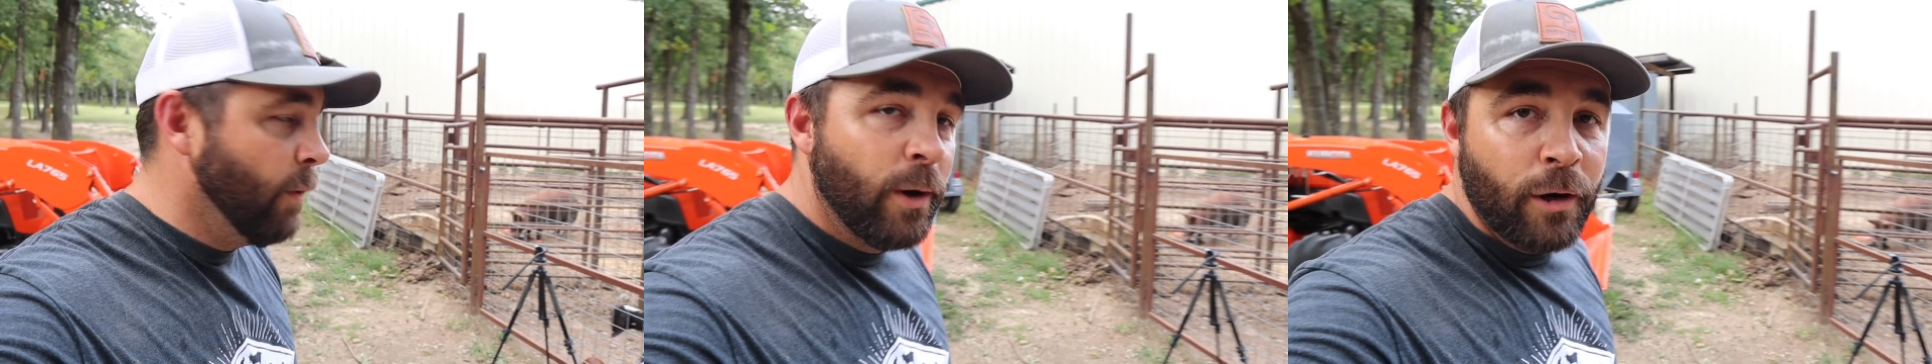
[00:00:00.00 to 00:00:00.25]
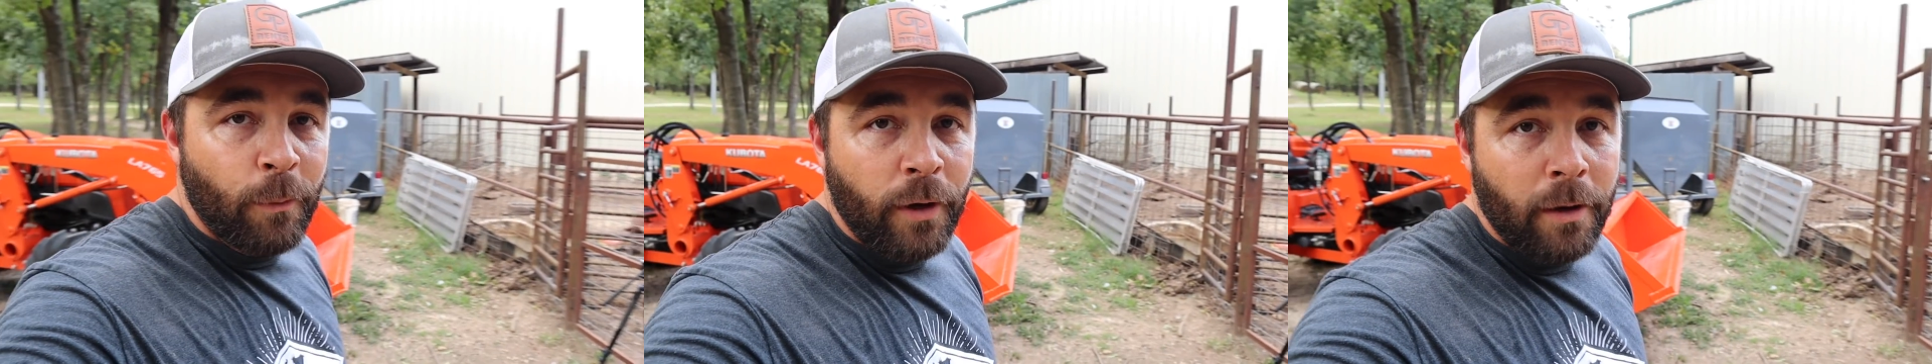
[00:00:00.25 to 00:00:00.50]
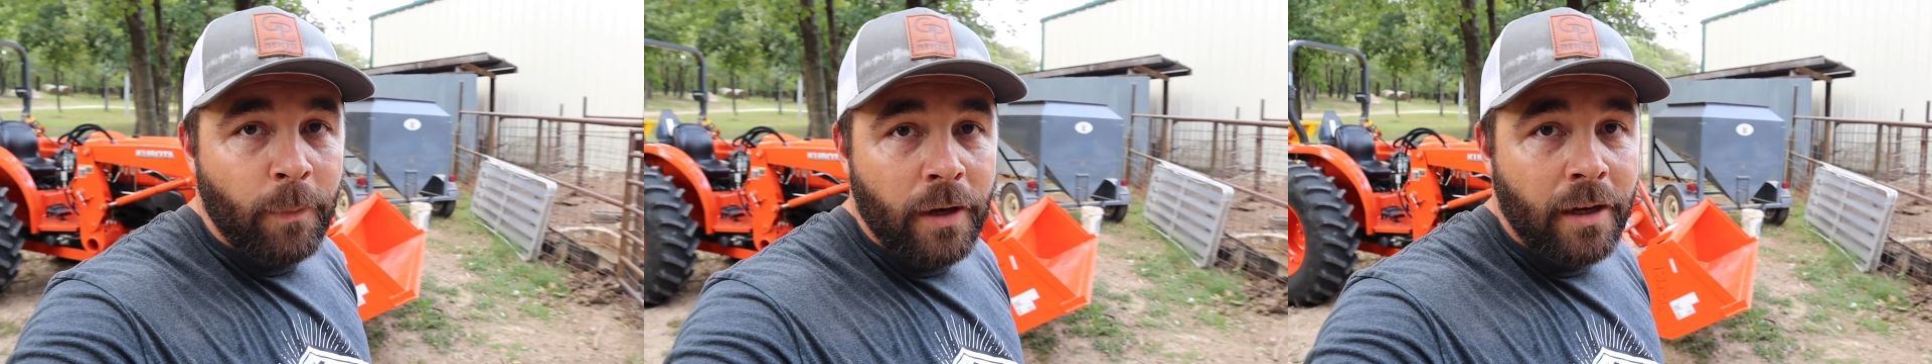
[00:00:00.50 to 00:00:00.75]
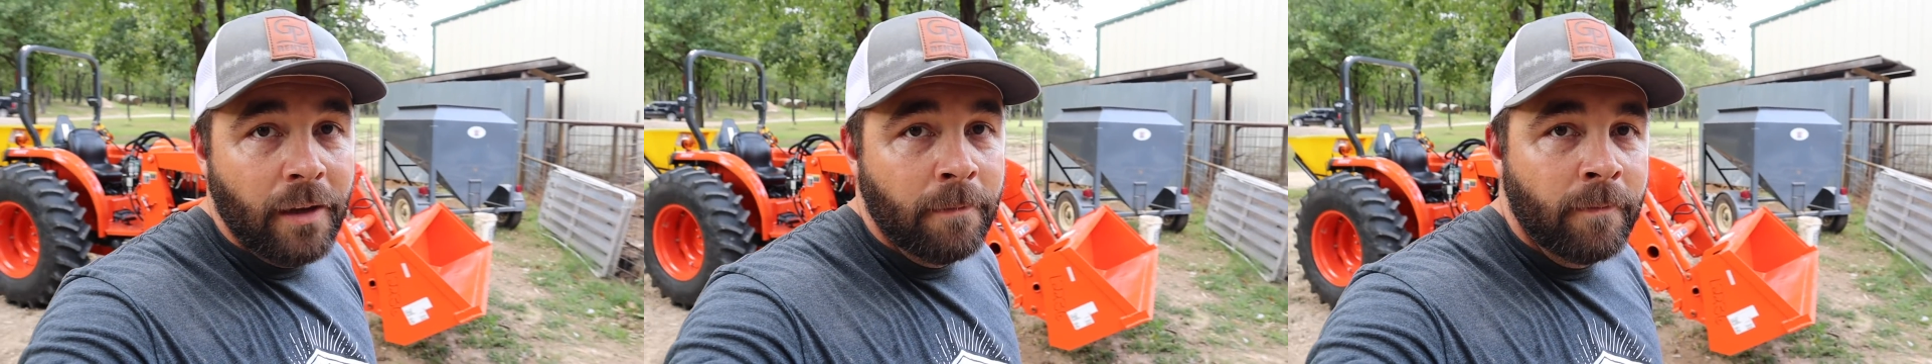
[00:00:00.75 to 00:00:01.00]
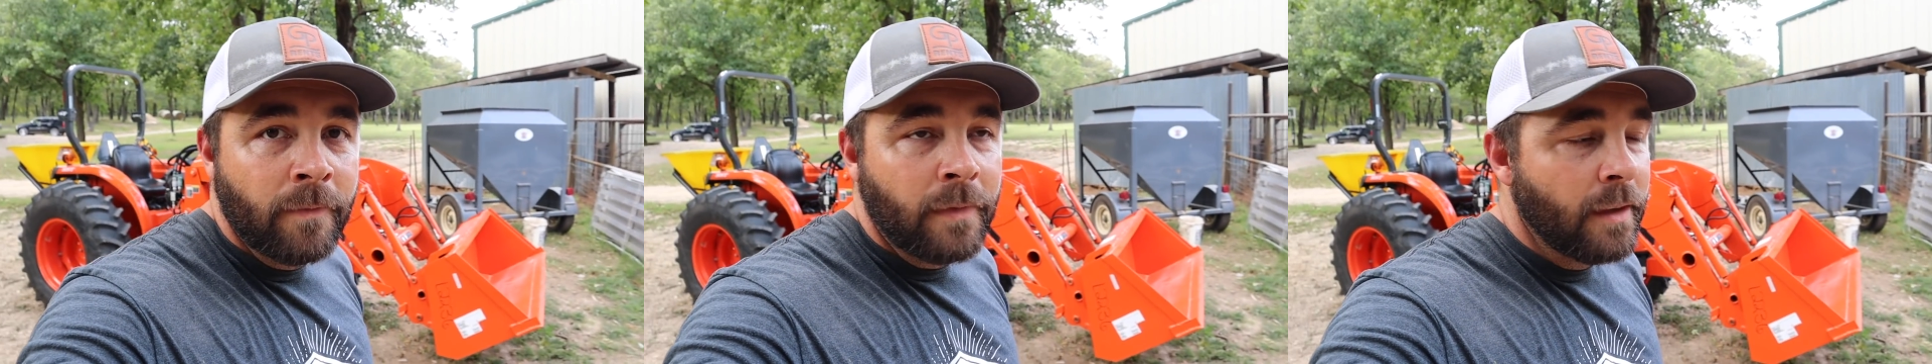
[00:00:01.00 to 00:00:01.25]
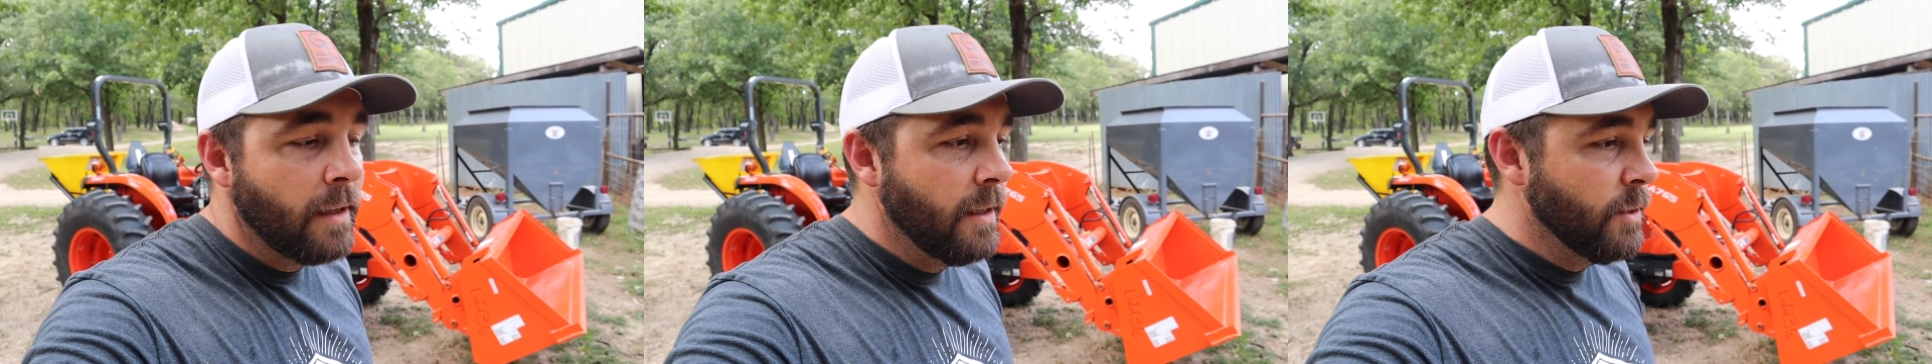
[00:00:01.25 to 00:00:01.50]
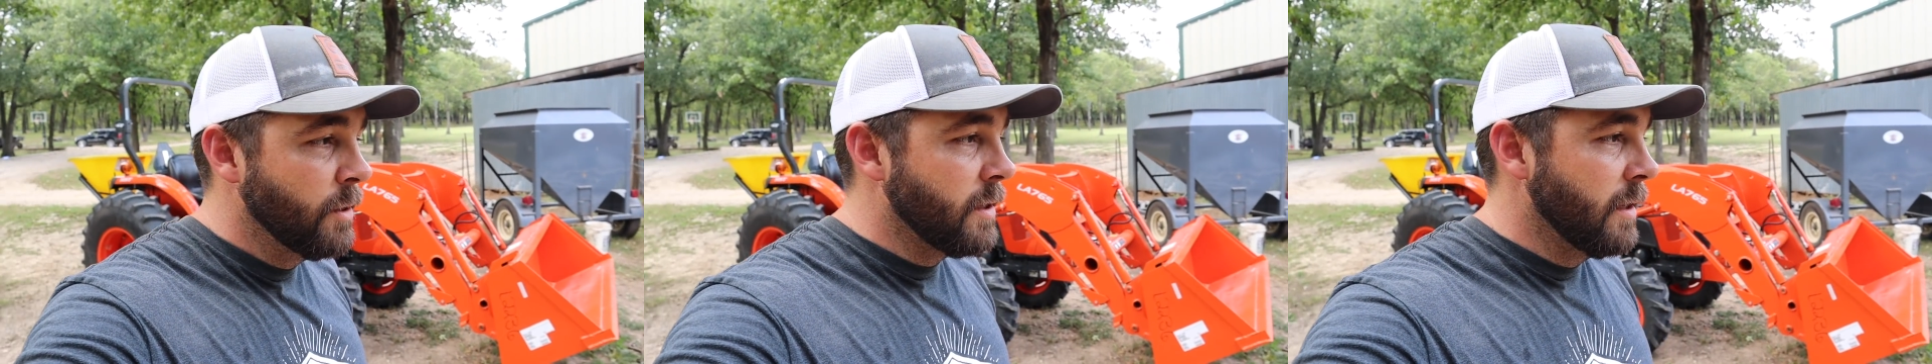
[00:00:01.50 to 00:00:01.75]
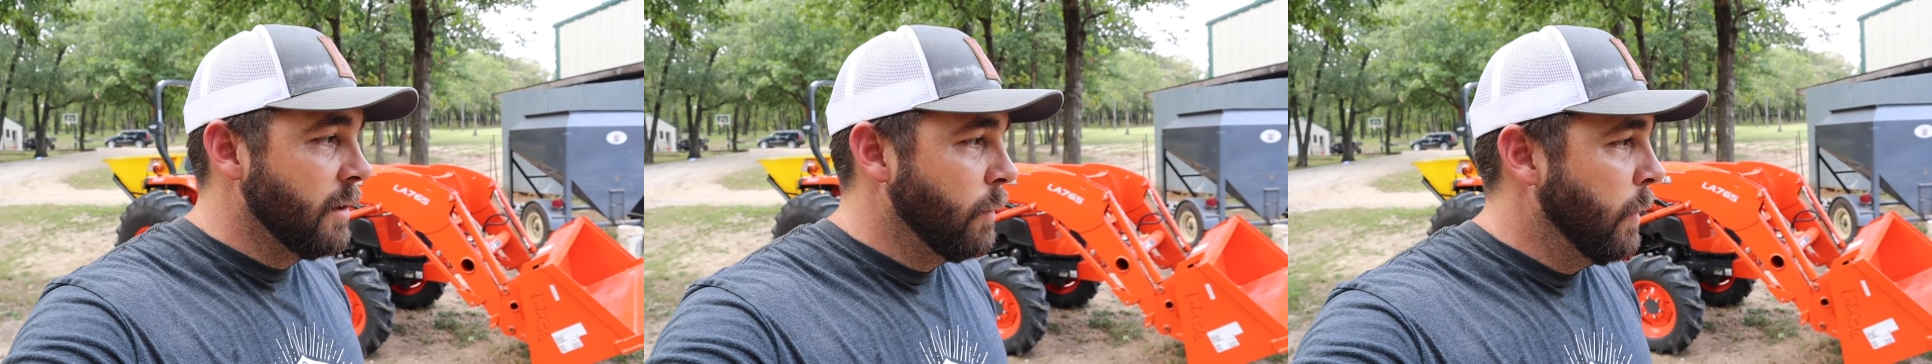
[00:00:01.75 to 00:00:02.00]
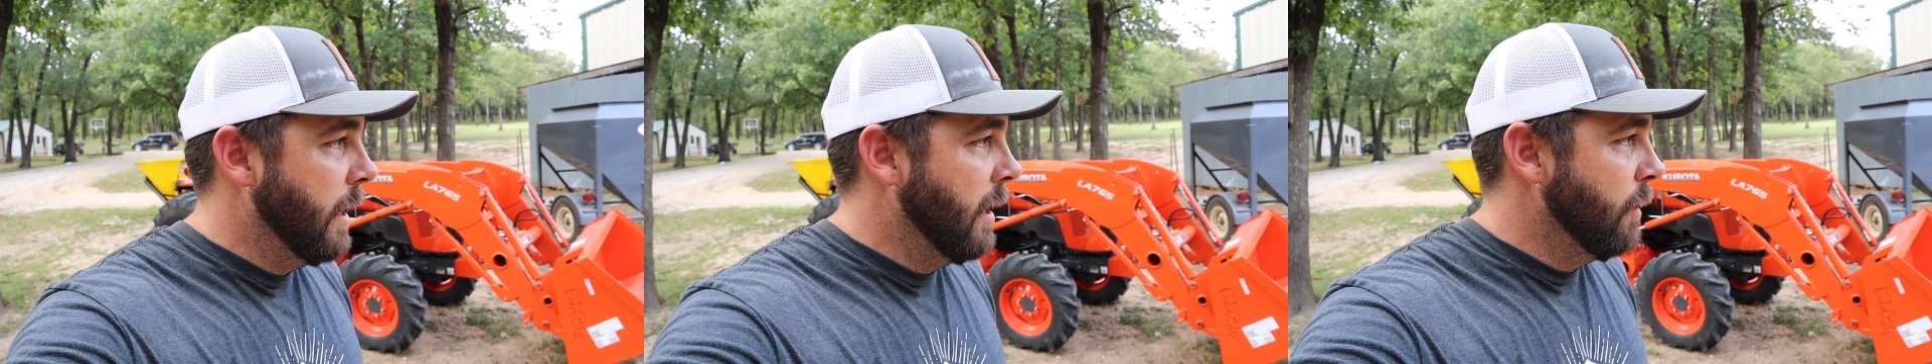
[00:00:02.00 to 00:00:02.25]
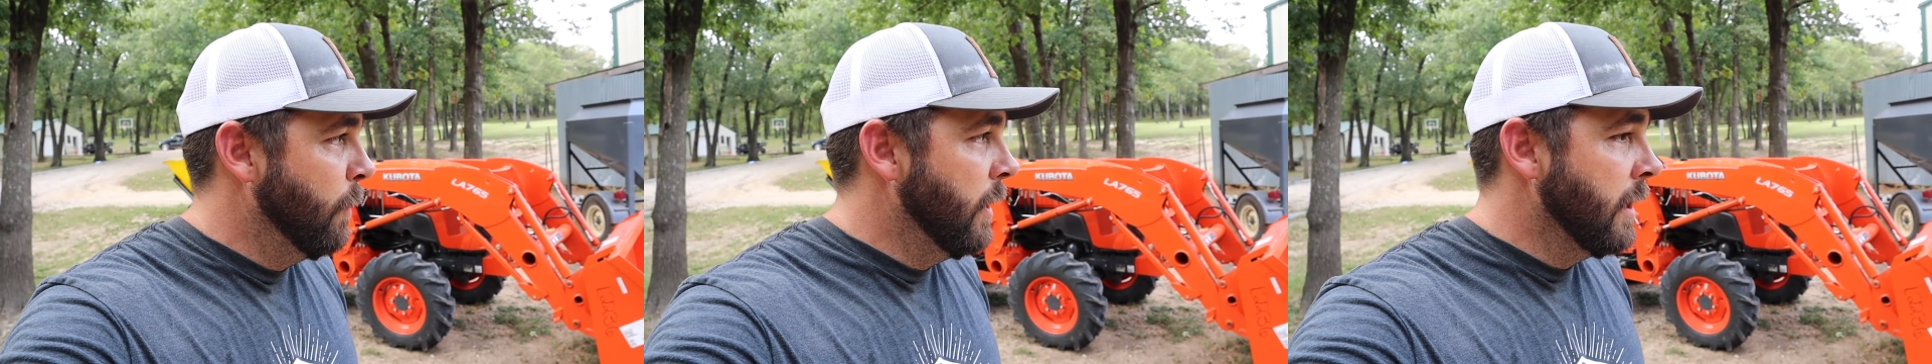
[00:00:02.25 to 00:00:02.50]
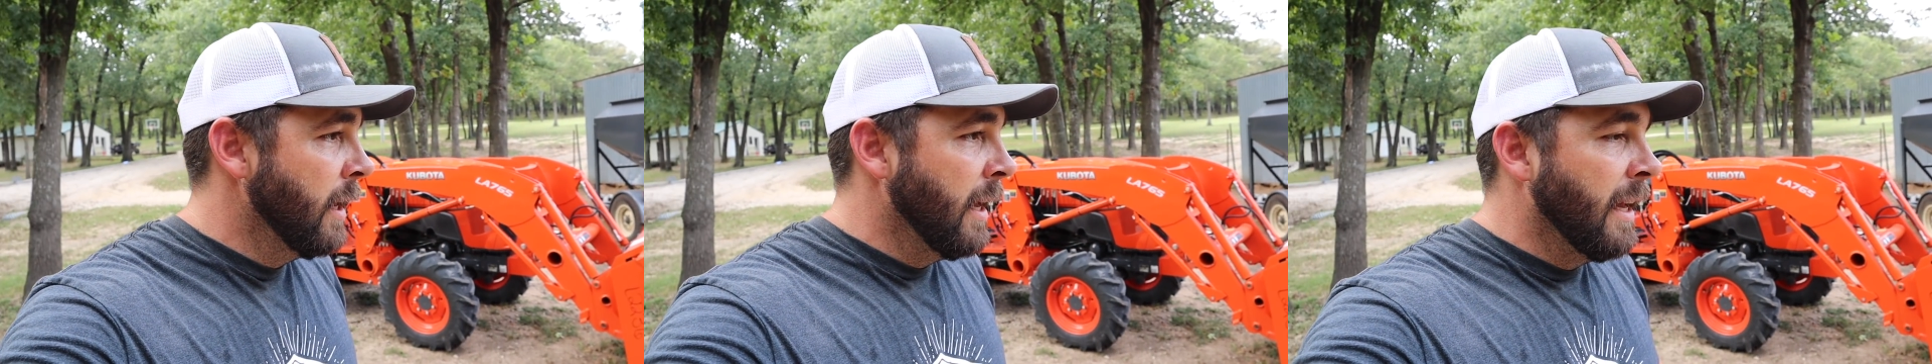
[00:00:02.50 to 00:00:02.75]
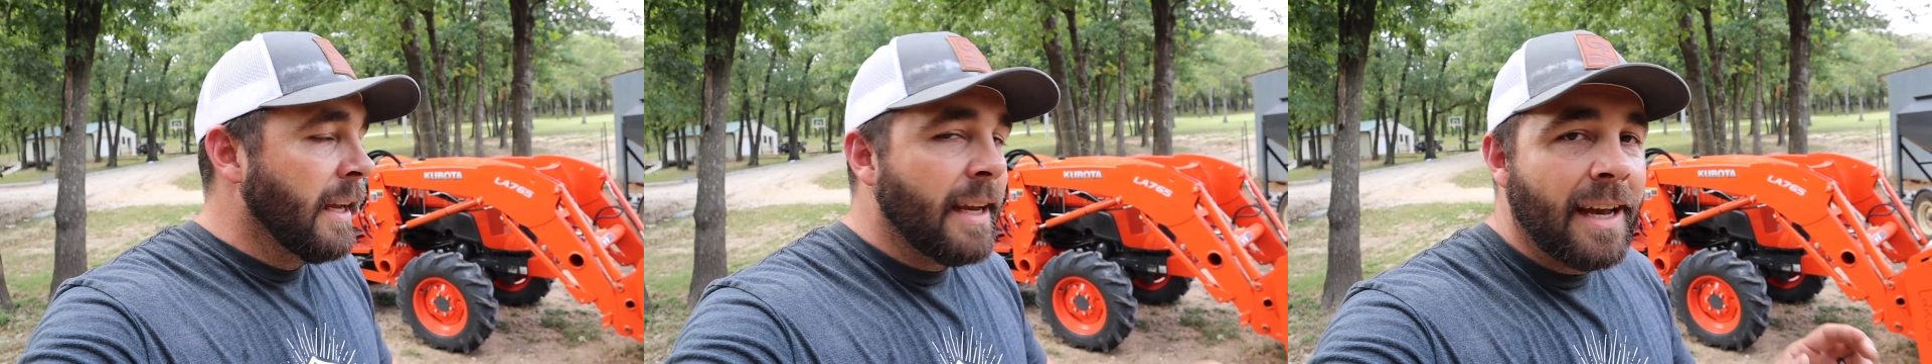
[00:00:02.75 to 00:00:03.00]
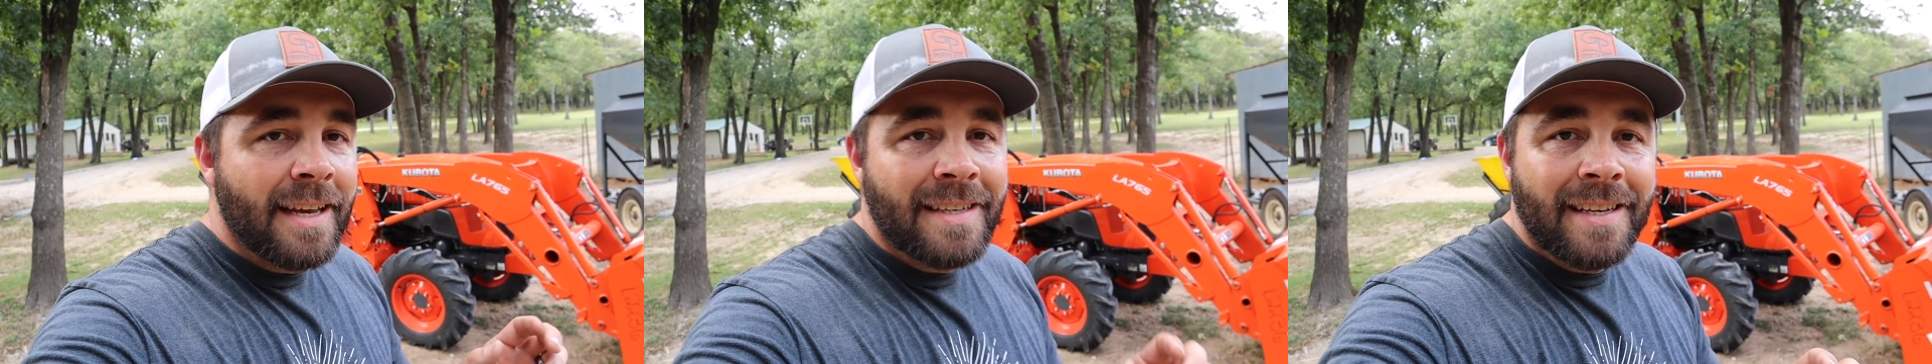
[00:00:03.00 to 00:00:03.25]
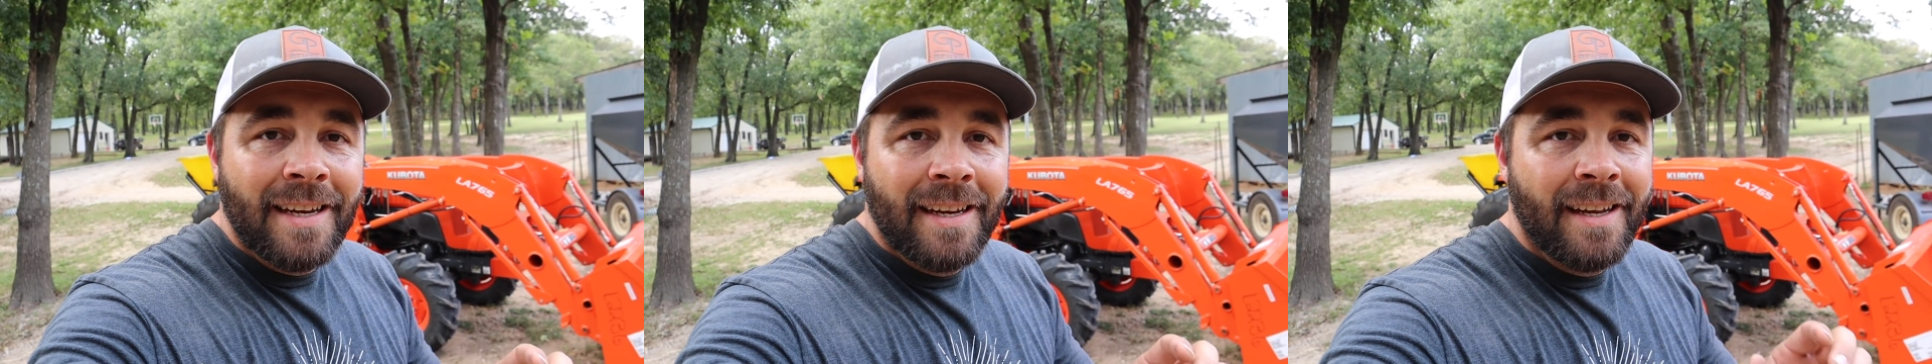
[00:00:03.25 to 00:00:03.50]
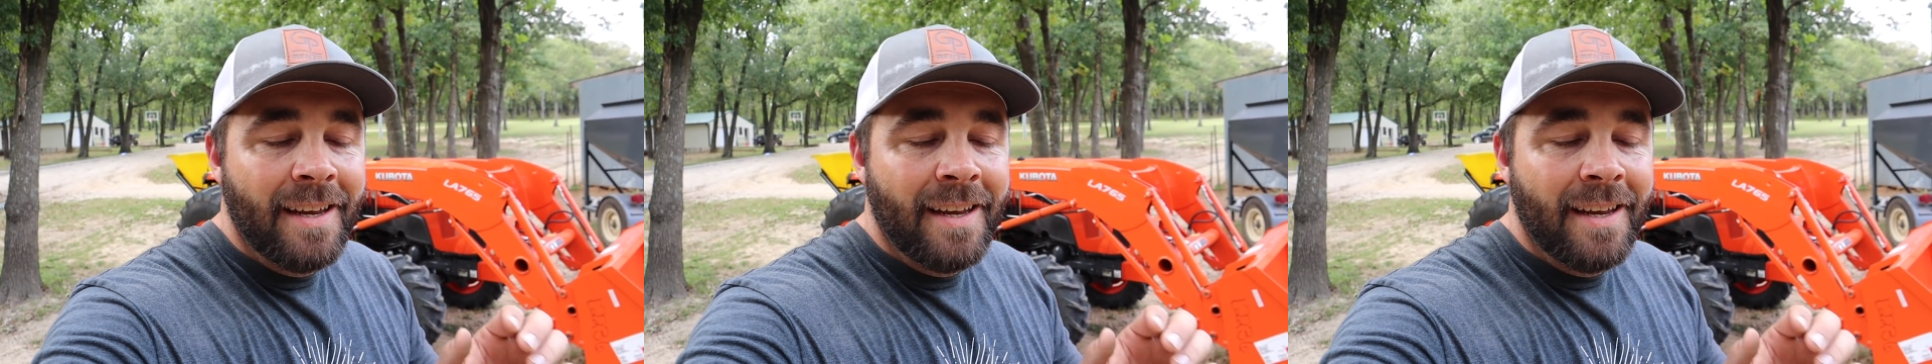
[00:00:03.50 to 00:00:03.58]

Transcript: over there in the pig pen in just a little while. But guys,